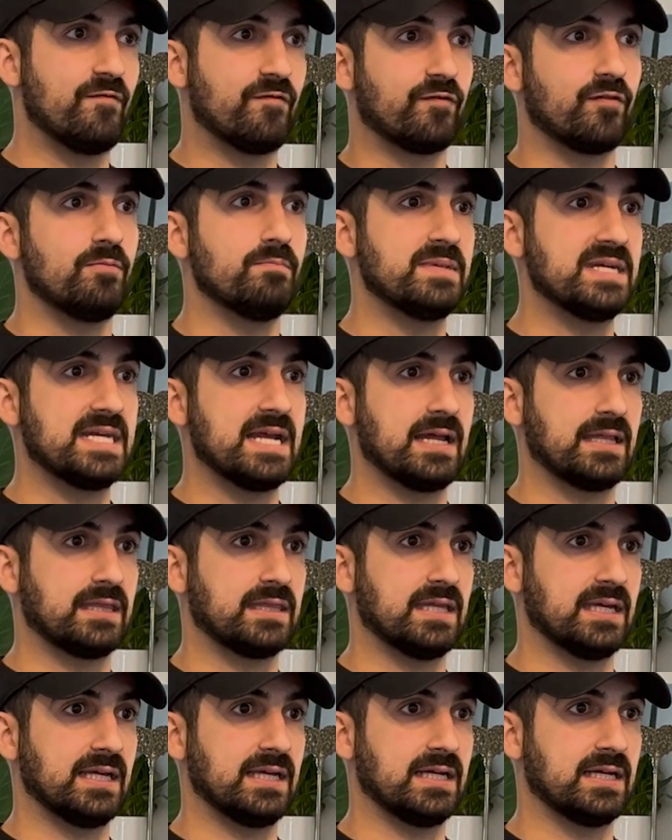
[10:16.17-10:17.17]
for me, I
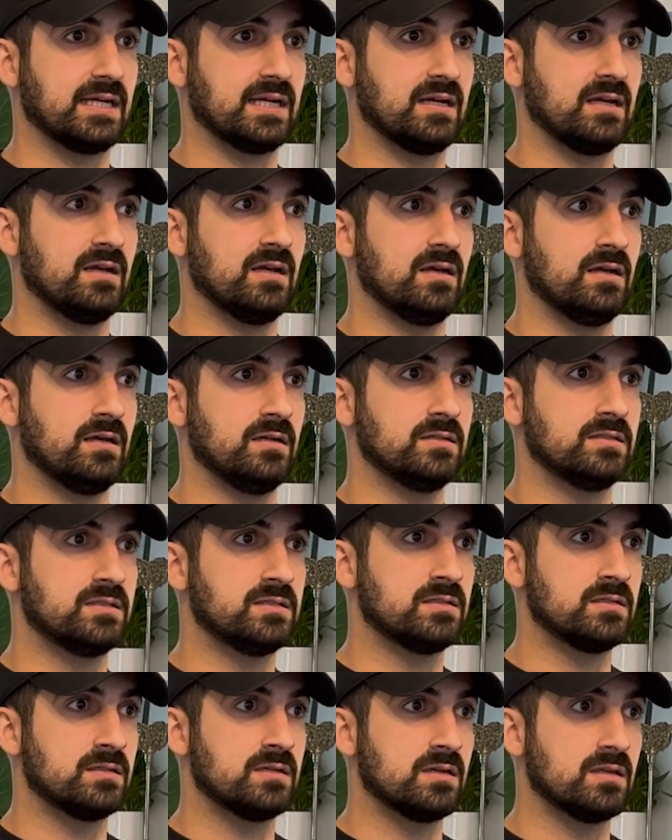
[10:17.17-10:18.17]
think
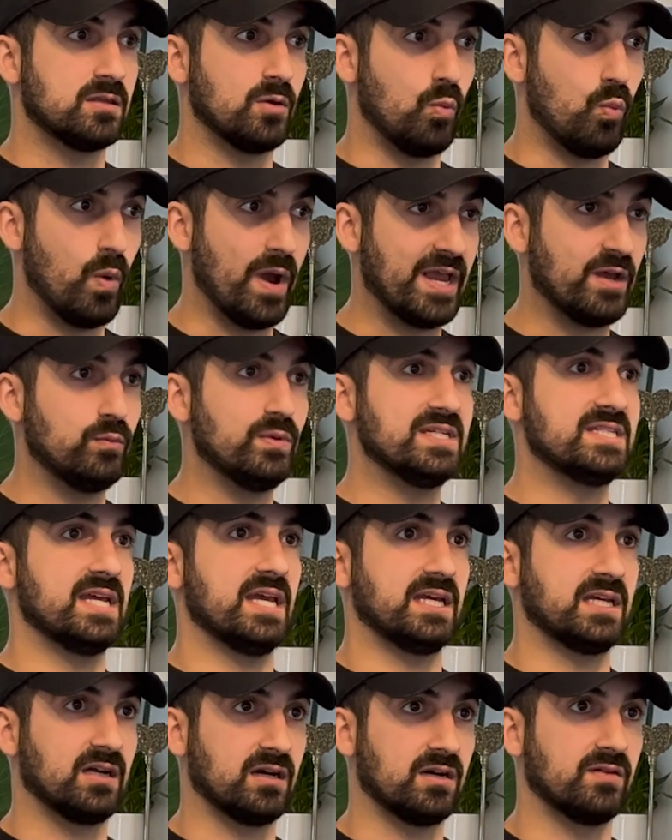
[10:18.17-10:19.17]
the way we
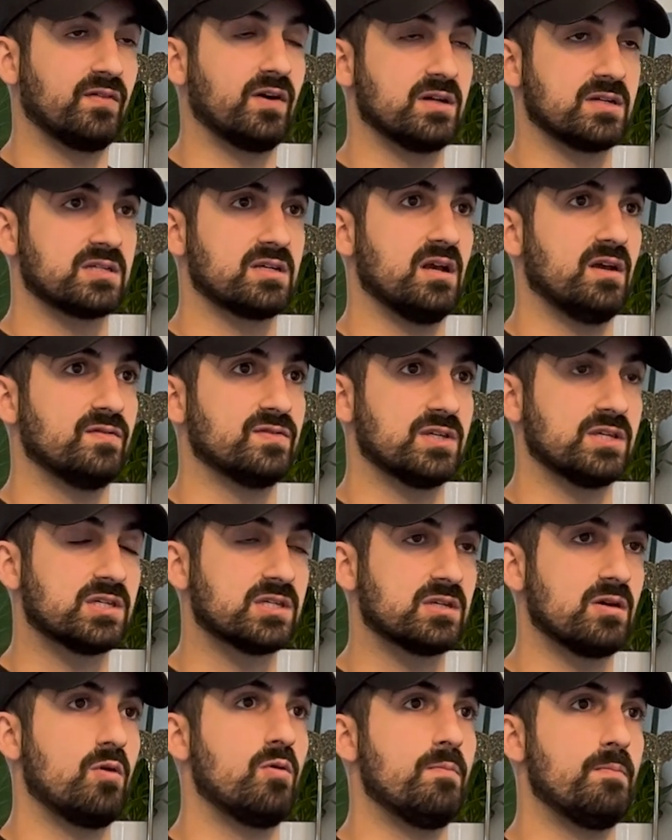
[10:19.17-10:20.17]
take care of ourselves is
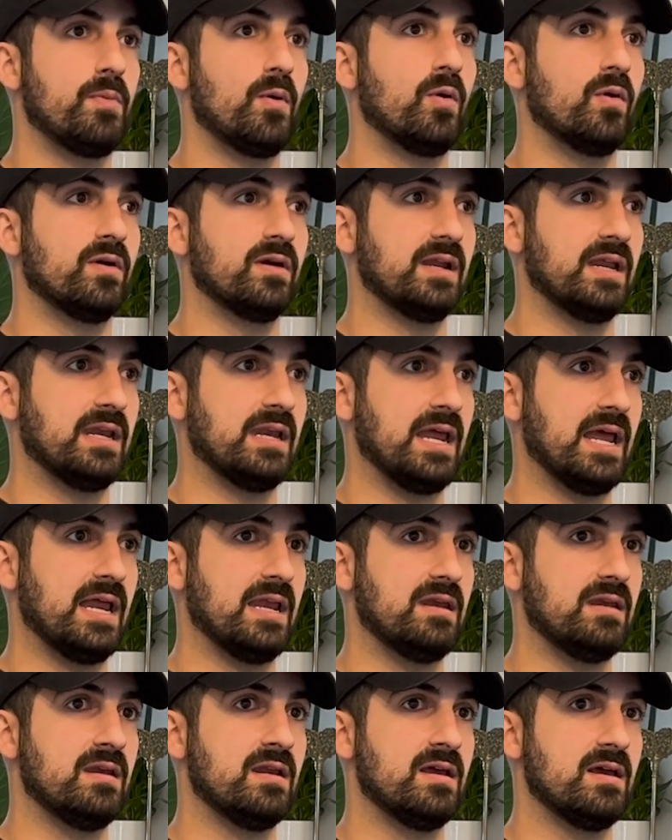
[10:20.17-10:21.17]
so important,
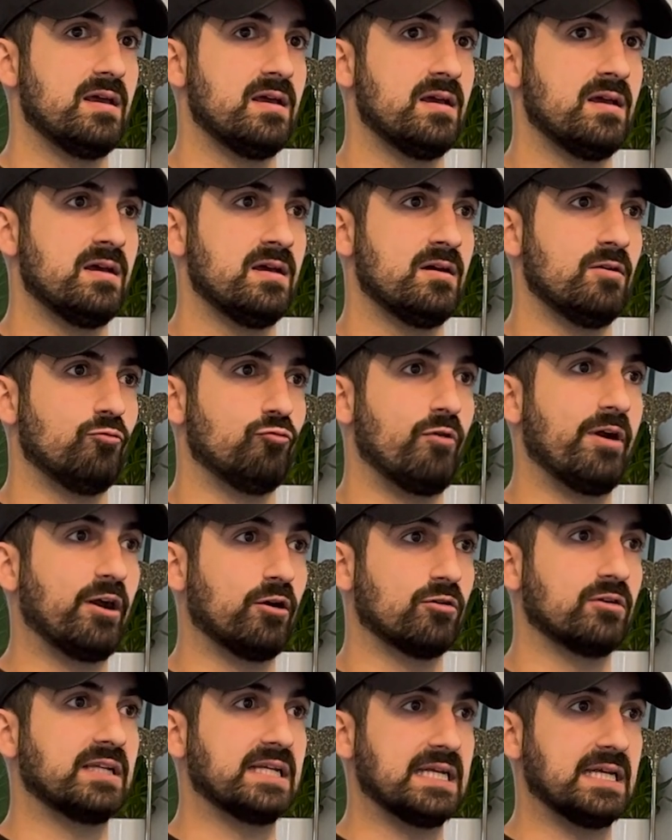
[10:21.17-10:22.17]
and
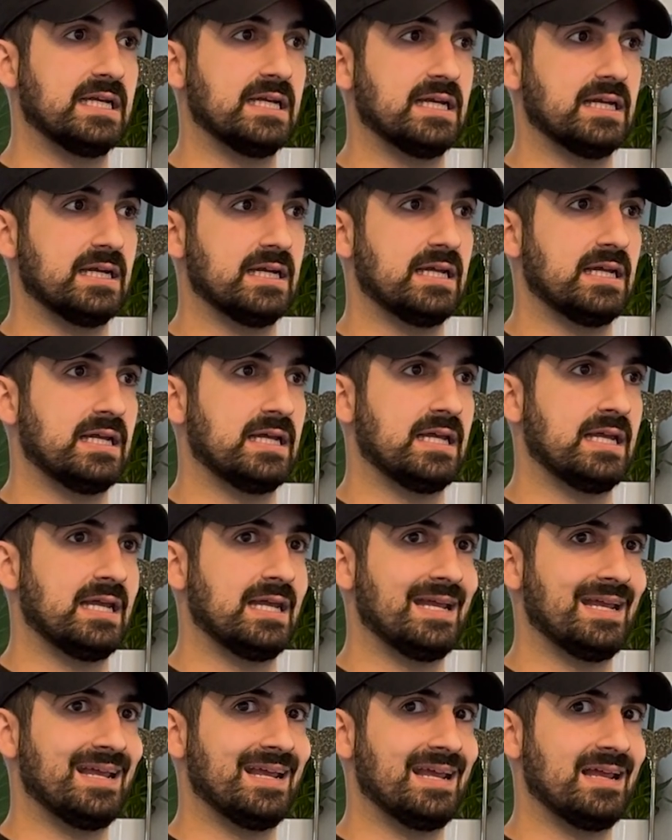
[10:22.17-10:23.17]
rarely
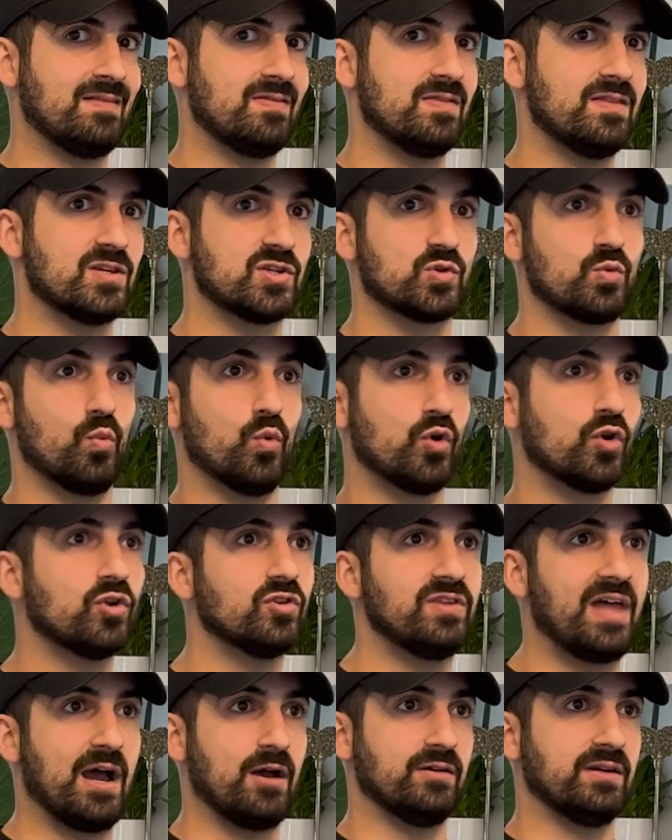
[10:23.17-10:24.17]
in this world
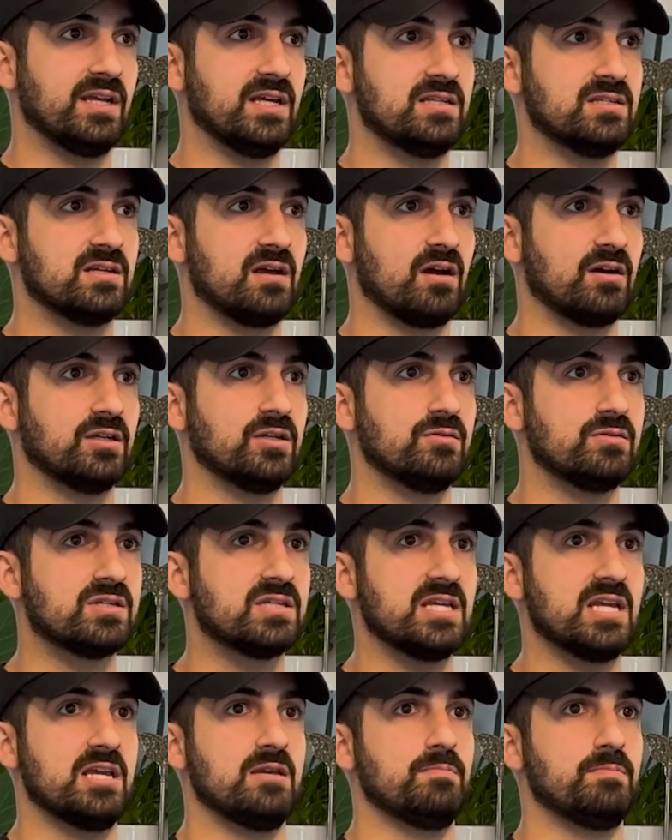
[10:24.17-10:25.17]
nowadays are you
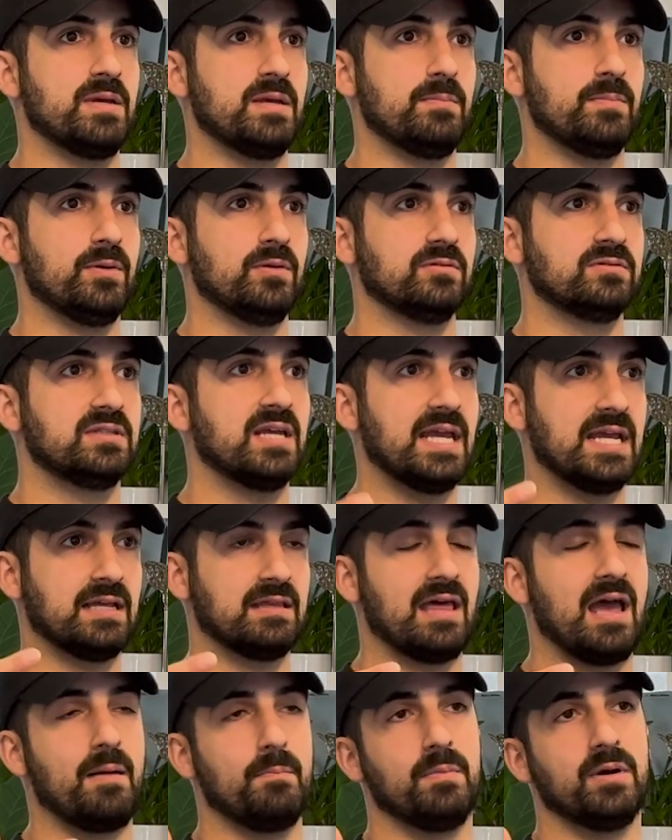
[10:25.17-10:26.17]
seeing people take
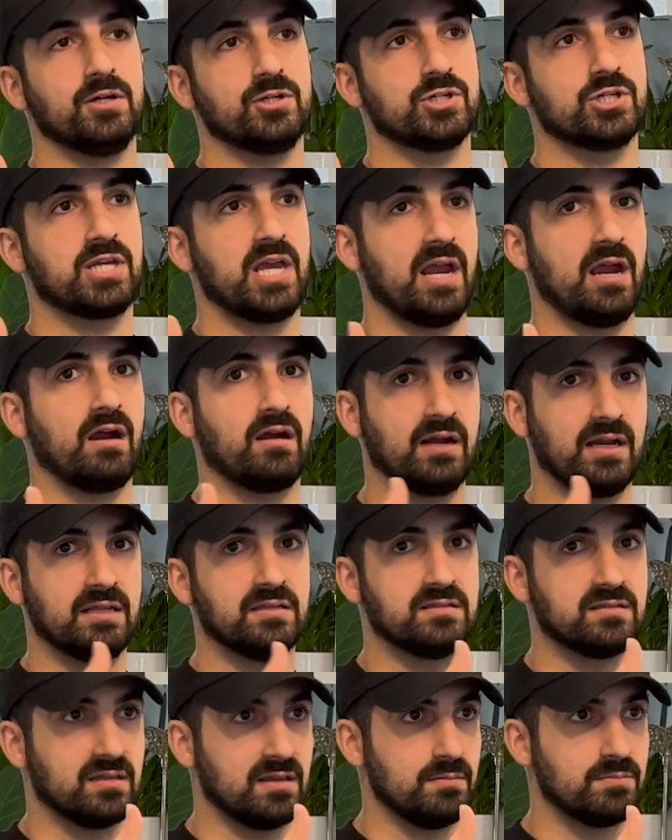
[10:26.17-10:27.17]
that much care
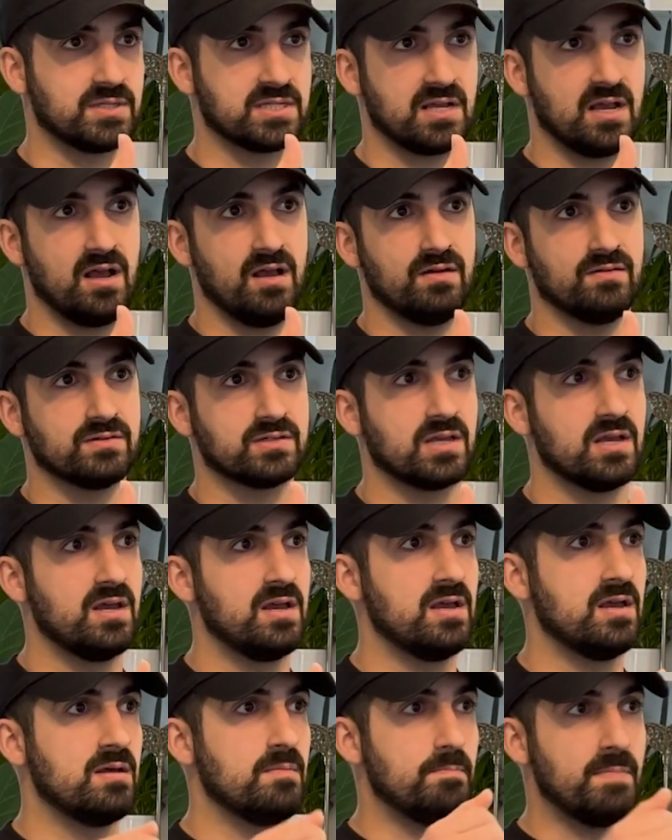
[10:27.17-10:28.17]
into themselves,
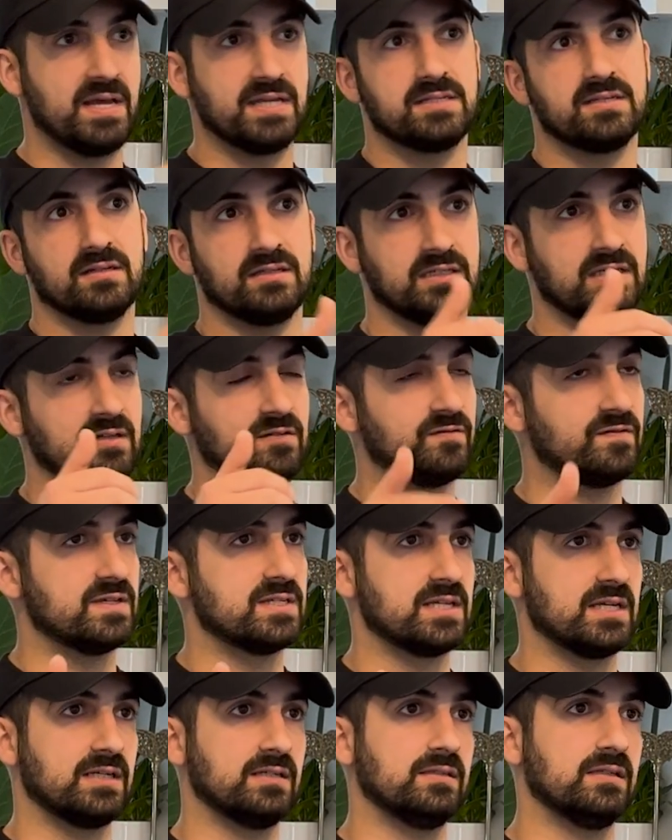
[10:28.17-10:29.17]
mentally,
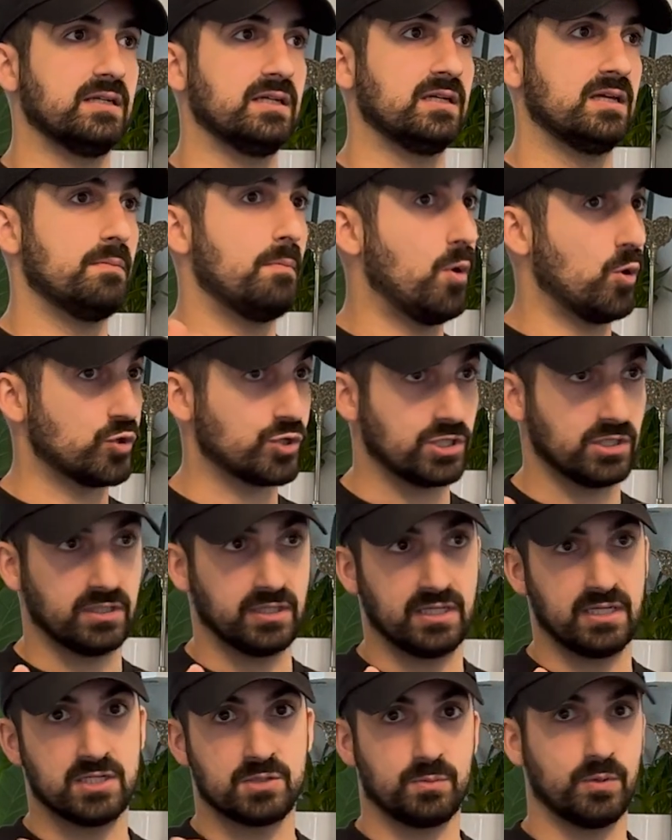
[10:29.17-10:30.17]
physically,
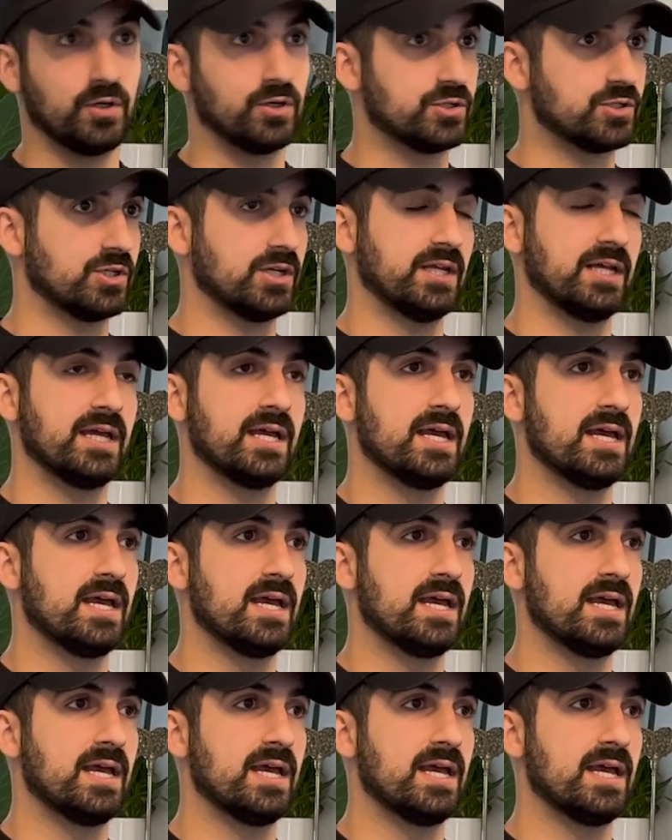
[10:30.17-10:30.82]
emotionally, spiritually.